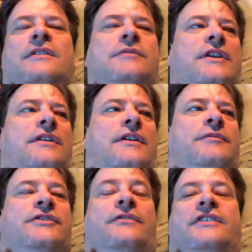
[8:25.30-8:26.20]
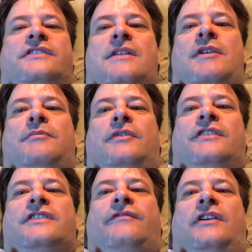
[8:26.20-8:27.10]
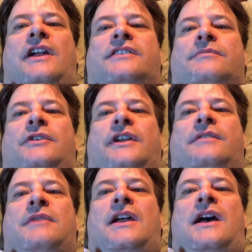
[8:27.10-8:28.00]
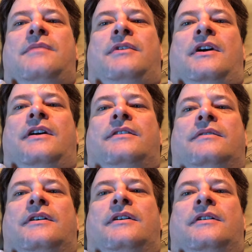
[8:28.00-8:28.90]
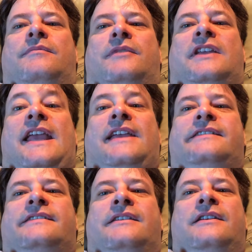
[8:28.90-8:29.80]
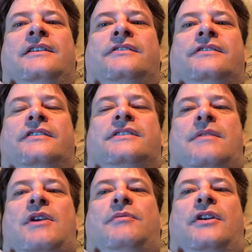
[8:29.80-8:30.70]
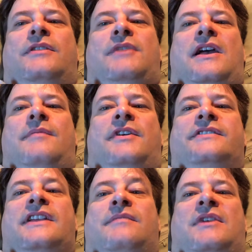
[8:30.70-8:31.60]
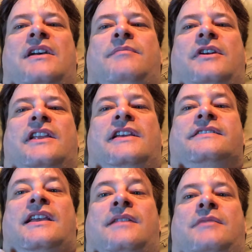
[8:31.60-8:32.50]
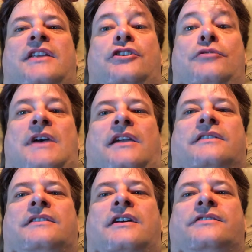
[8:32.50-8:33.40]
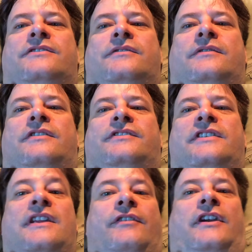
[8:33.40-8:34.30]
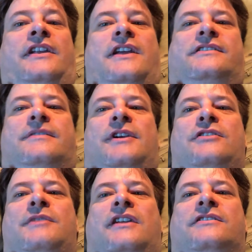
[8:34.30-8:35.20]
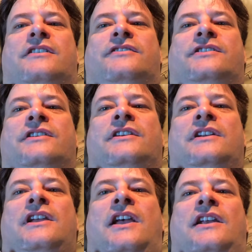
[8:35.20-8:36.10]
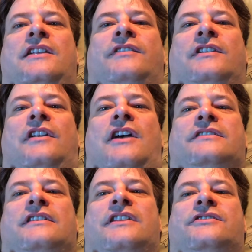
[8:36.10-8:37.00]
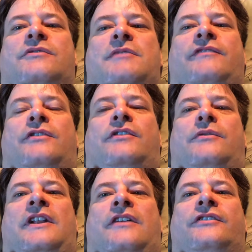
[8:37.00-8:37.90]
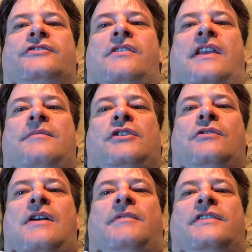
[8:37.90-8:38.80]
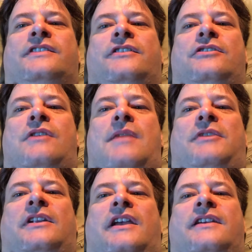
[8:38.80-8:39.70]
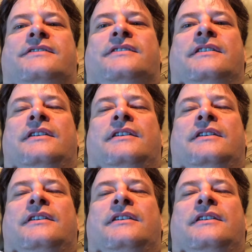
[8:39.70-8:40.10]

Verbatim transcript: But uh, so this time I, because I forgot to bring in my iPod um, case. So this time I brought in my iPods and my iPod case and my new Macintosh because it never connects to my new Macintosh. And it even lost connection with my phone on the way down there. So they gave me new iPods and a new iPod case.